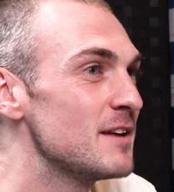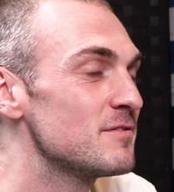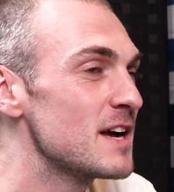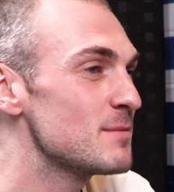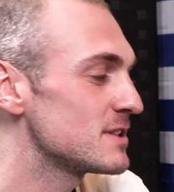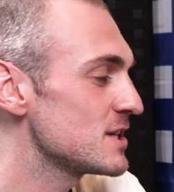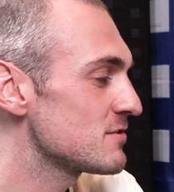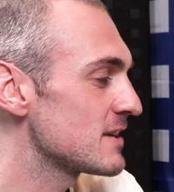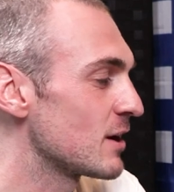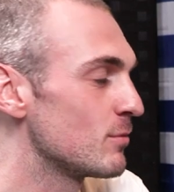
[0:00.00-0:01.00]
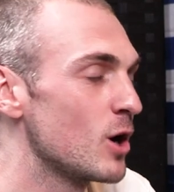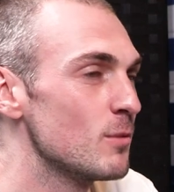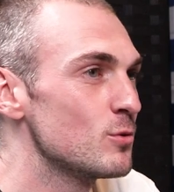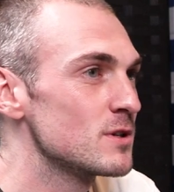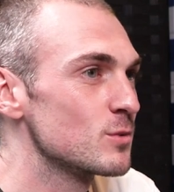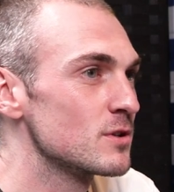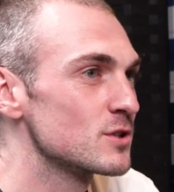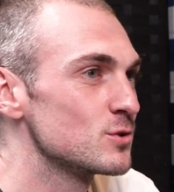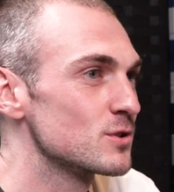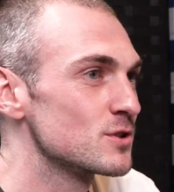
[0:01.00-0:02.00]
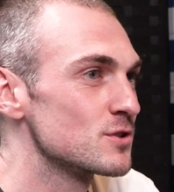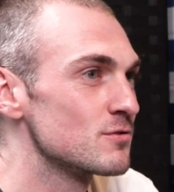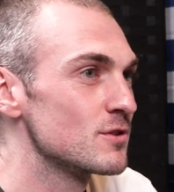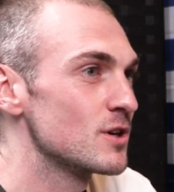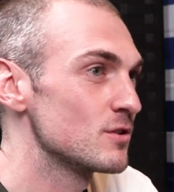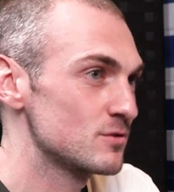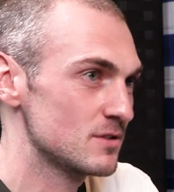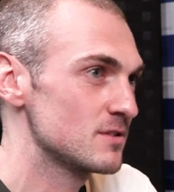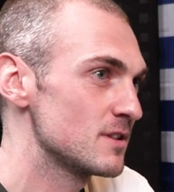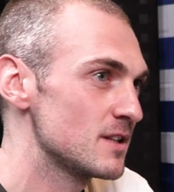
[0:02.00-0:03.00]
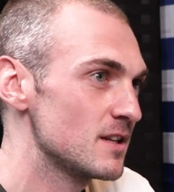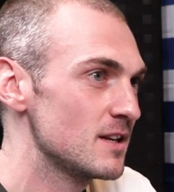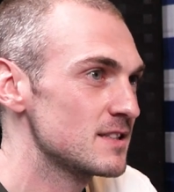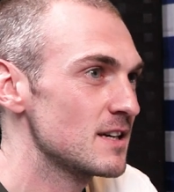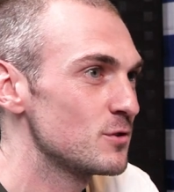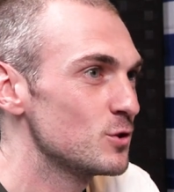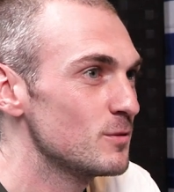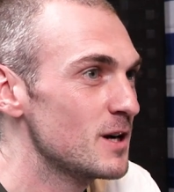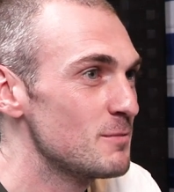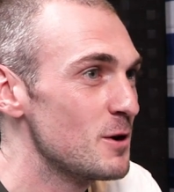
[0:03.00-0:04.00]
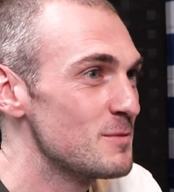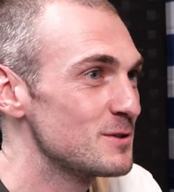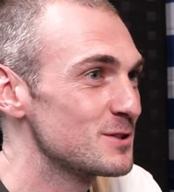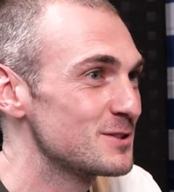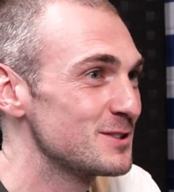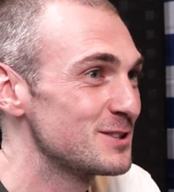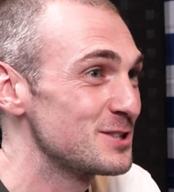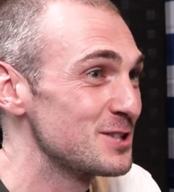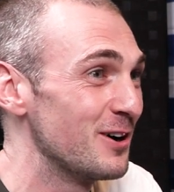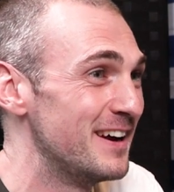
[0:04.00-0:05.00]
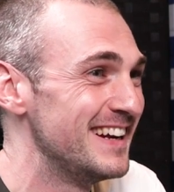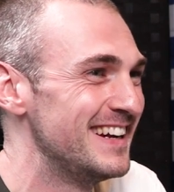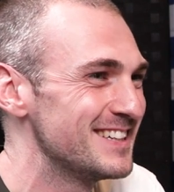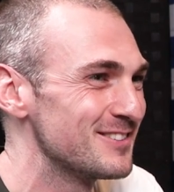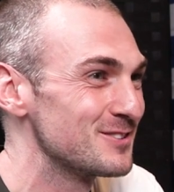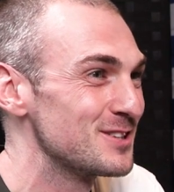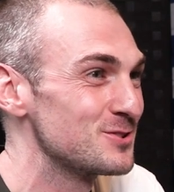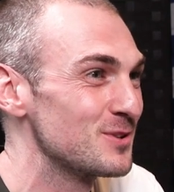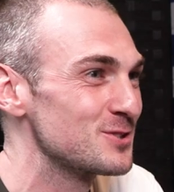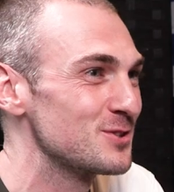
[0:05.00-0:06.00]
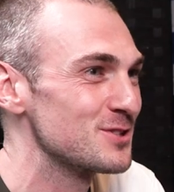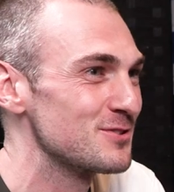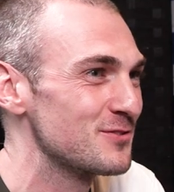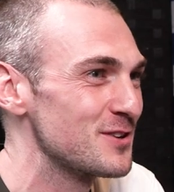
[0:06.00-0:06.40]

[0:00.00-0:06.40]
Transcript: in famous history, Dad, I'm always the one that talks us through the goals. Let's have your moment to shine. Do you want to talk us through the